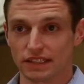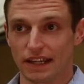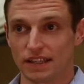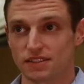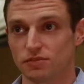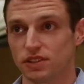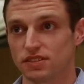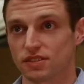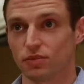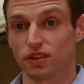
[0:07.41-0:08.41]
class and be
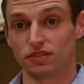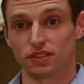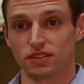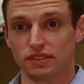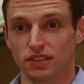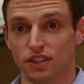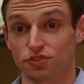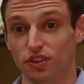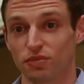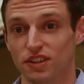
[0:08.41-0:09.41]
somewhat of a, a
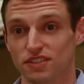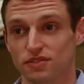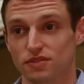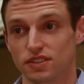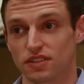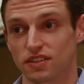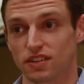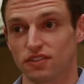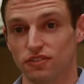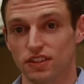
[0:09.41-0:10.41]
trailblazer was, I
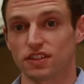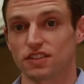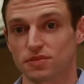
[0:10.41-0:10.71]
think, a unique